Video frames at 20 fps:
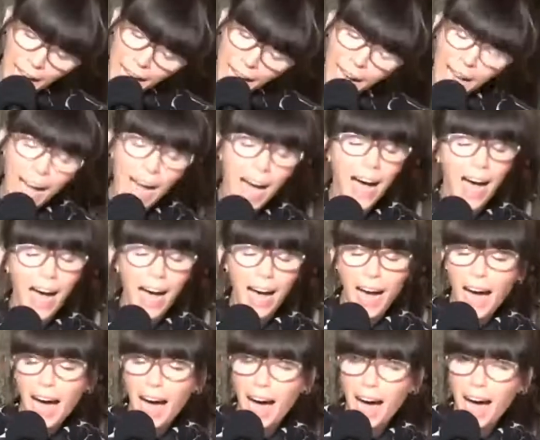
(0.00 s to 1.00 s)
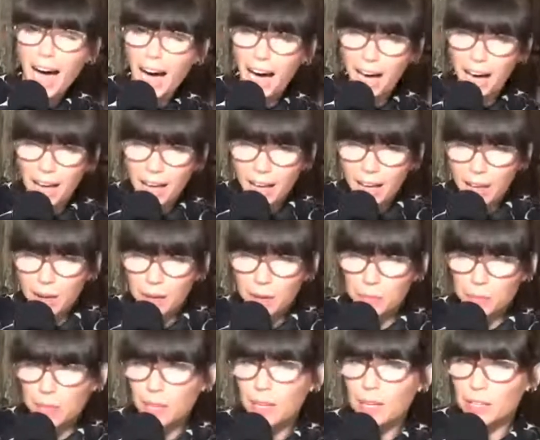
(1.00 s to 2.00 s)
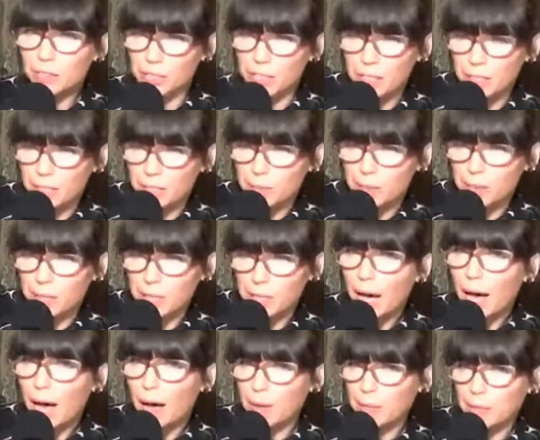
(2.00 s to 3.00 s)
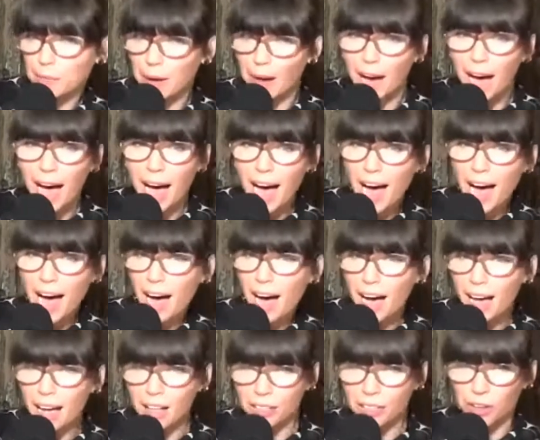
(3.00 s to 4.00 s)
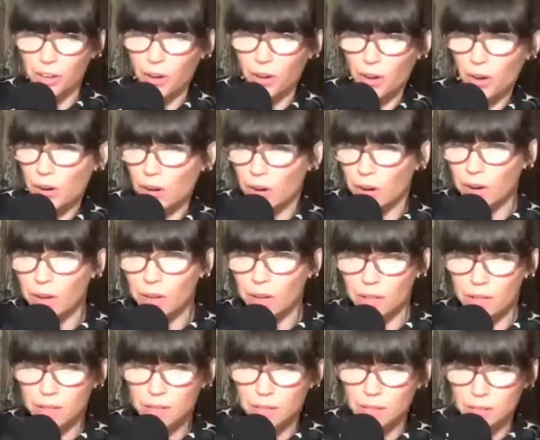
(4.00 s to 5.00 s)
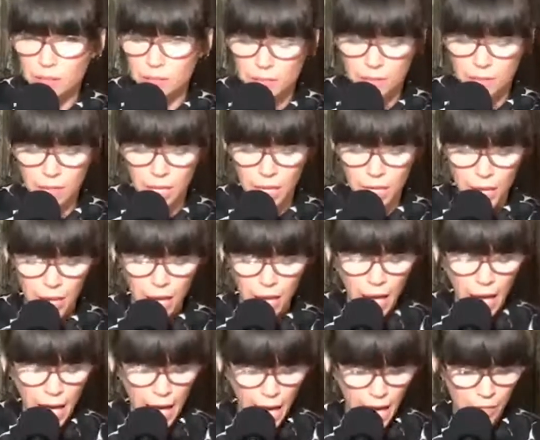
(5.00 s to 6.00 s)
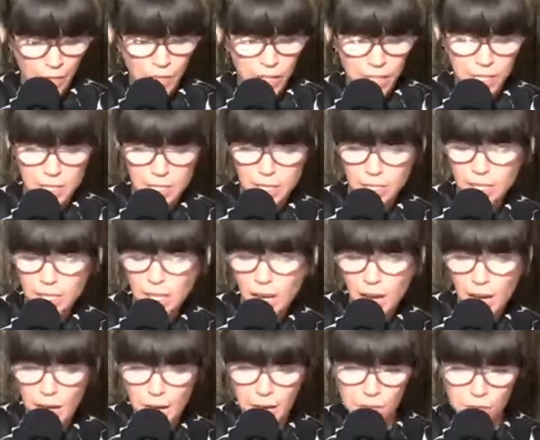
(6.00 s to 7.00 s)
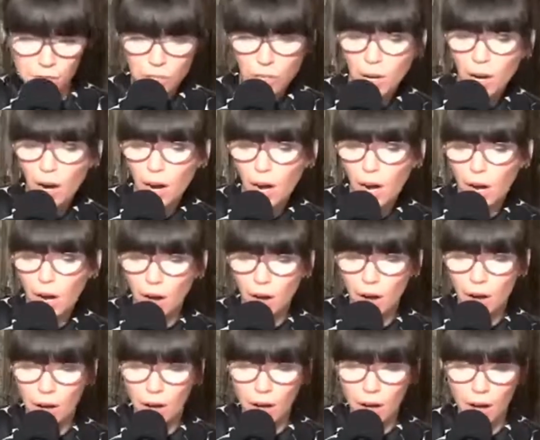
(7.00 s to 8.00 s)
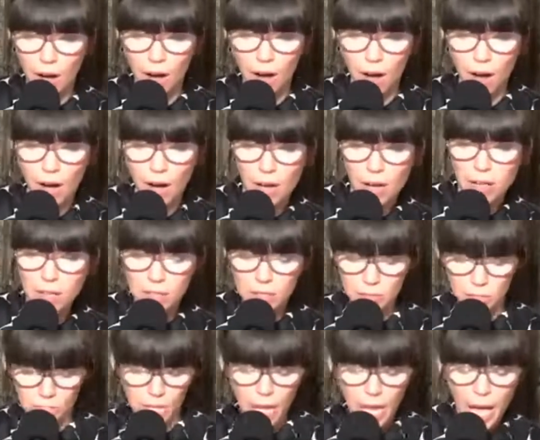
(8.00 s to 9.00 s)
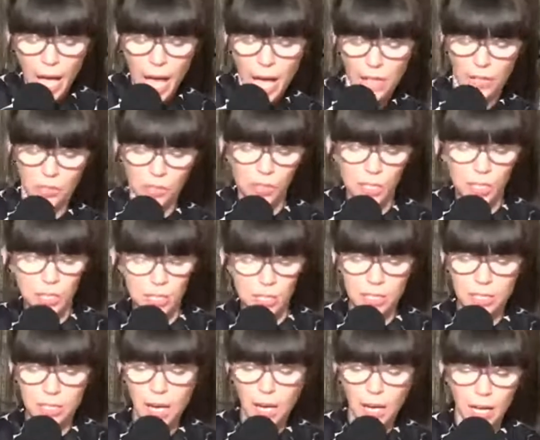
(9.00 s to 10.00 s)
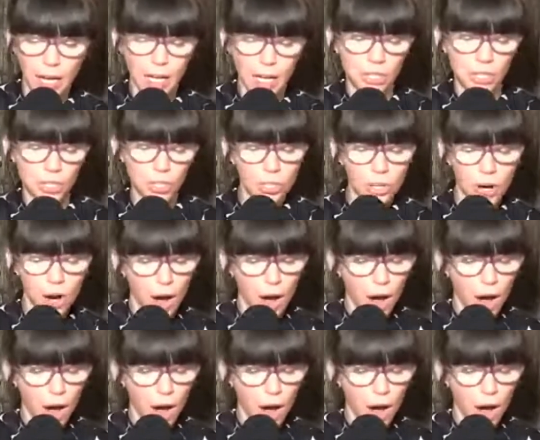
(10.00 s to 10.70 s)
I am nothing without my thoughts. And these lines crossed, and these lines crossed.